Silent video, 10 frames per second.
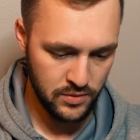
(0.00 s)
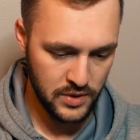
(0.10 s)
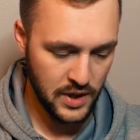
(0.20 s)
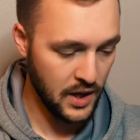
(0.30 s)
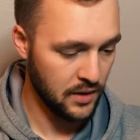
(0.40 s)

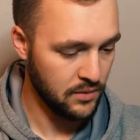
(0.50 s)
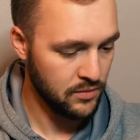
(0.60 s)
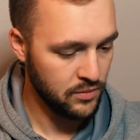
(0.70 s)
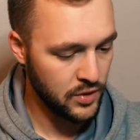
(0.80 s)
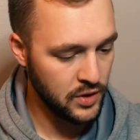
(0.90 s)
Okay,
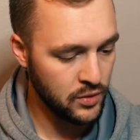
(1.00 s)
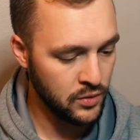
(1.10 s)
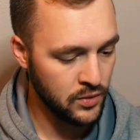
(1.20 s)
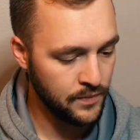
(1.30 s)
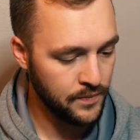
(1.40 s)
pretty
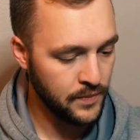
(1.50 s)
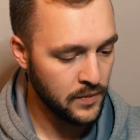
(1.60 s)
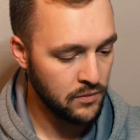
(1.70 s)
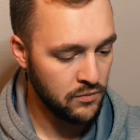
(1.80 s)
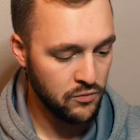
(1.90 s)
cool.
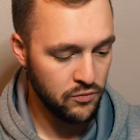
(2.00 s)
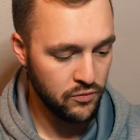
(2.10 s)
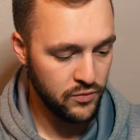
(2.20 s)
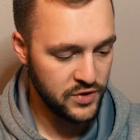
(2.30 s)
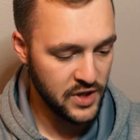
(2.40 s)

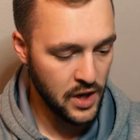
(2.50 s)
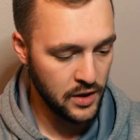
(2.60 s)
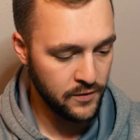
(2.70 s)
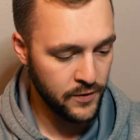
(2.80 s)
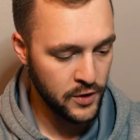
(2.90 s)

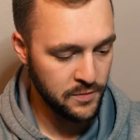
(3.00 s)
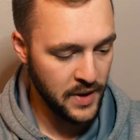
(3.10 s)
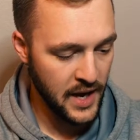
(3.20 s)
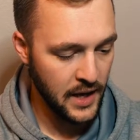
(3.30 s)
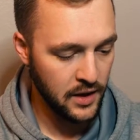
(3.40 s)
Solid first
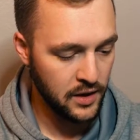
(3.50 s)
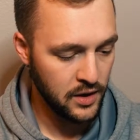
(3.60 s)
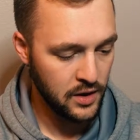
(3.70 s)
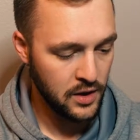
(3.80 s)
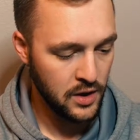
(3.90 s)
pack.
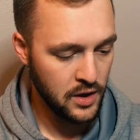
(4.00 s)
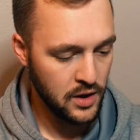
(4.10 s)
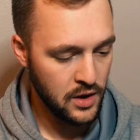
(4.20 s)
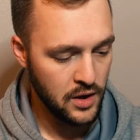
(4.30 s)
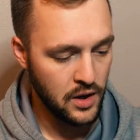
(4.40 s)

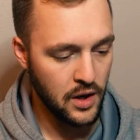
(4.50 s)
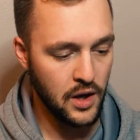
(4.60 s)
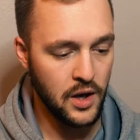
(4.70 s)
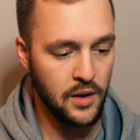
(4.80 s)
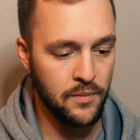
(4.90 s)

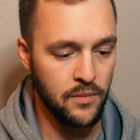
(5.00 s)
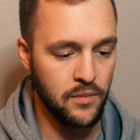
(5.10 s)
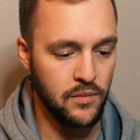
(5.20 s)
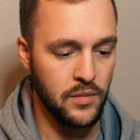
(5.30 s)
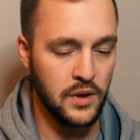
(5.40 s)
Um,
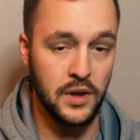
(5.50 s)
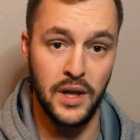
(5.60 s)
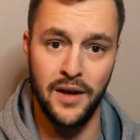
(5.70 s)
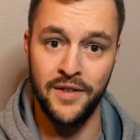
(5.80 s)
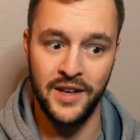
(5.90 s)

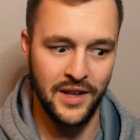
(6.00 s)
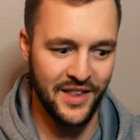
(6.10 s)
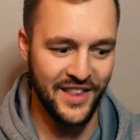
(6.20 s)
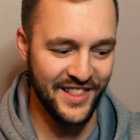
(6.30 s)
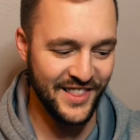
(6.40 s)
loving,
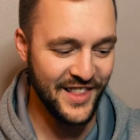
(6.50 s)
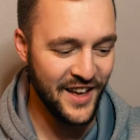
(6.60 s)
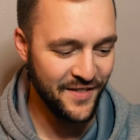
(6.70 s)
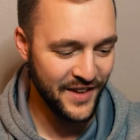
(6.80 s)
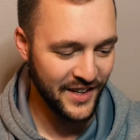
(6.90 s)

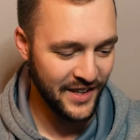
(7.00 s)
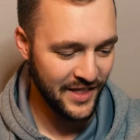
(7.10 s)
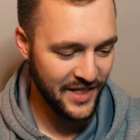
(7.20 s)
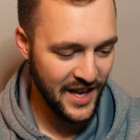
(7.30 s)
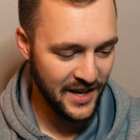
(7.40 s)
loving
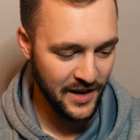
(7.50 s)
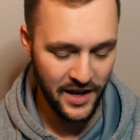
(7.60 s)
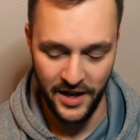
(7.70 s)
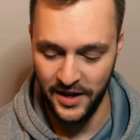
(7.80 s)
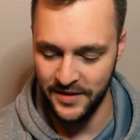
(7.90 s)
that
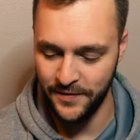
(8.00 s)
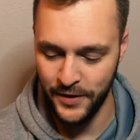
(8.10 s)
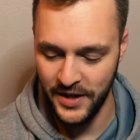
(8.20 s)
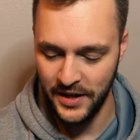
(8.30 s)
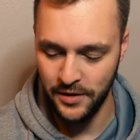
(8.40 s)
uh,
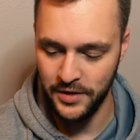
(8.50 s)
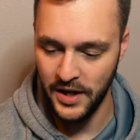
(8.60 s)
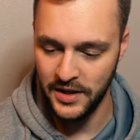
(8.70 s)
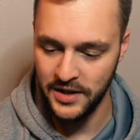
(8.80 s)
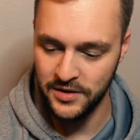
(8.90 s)
Fernando
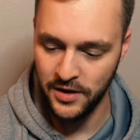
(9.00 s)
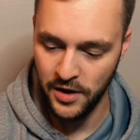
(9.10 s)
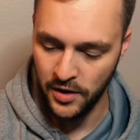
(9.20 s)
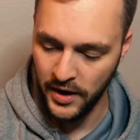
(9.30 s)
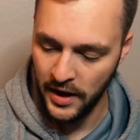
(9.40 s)
Tatis
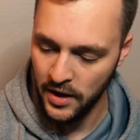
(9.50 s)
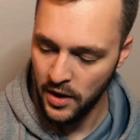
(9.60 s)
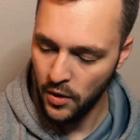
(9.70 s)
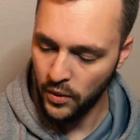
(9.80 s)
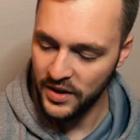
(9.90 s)
card. Okay,
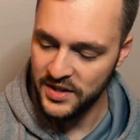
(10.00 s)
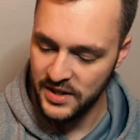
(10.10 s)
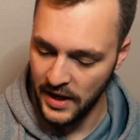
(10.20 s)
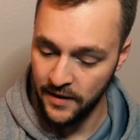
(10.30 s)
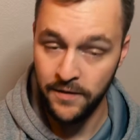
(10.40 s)
we're gonna
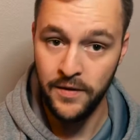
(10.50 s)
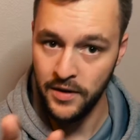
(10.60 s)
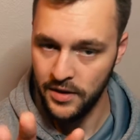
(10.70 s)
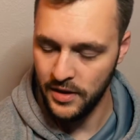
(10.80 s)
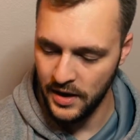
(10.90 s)
save
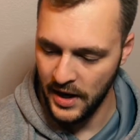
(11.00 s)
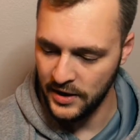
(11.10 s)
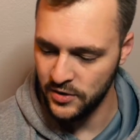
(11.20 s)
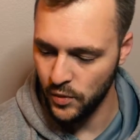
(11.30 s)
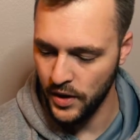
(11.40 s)
the
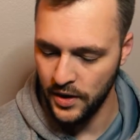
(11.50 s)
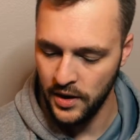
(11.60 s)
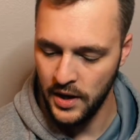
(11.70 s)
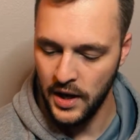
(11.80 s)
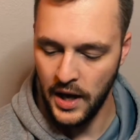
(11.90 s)
next one,
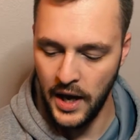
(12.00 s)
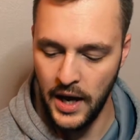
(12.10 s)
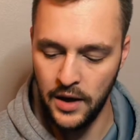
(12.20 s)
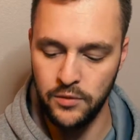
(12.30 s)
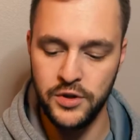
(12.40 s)

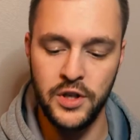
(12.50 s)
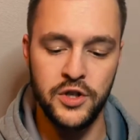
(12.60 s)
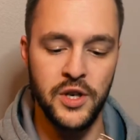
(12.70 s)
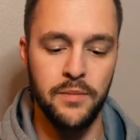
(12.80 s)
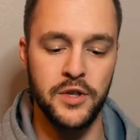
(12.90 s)
and I'm just gonna
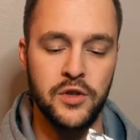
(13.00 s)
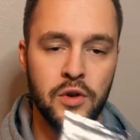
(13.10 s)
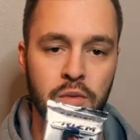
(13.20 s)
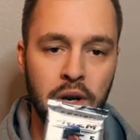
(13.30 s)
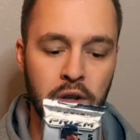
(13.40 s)
jump into
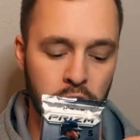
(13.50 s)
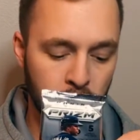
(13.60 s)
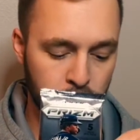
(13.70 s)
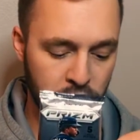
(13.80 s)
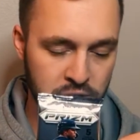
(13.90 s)
a regular
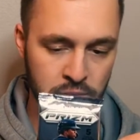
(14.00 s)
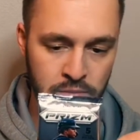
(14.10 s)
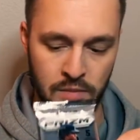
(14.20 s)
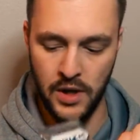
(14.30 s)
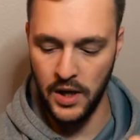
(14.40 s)
old
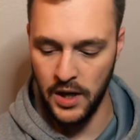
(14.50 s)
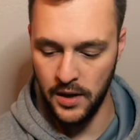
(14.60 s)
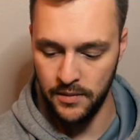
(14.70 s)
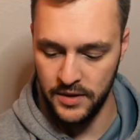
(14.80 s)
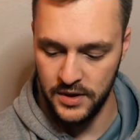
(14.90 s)
prism.
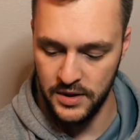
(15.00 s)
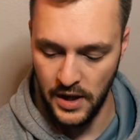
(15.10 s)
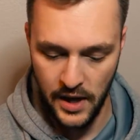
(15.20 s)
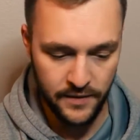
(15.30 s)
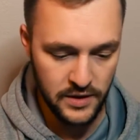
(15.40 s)
Uh, this is
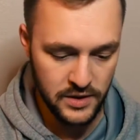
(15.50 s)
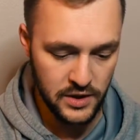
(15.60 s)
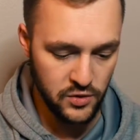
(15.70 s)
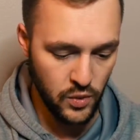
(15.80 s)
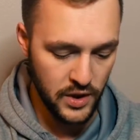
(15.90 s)

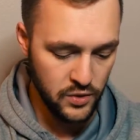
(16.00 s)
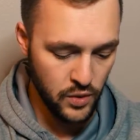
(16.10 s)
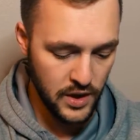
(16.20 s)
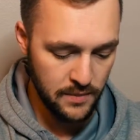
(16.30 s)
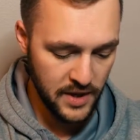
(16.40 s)
obviously
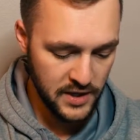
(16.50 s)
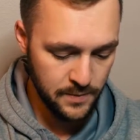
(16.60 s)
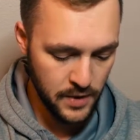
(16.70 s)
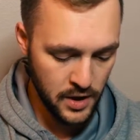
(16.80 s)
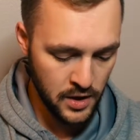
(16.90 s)
2020
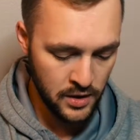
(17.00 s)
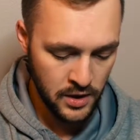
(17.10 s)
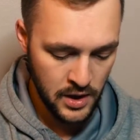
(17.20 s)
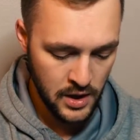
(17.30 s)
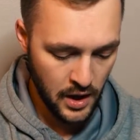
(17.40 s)
baseball.
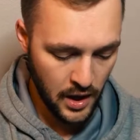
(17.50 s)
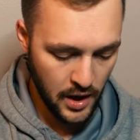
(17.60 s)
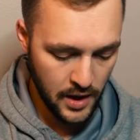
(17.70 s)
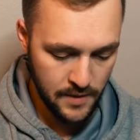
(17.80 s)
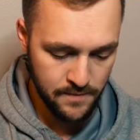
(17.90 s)

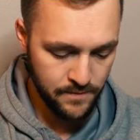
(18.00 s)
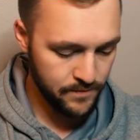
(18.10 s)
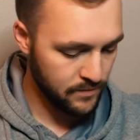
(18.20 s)
Um,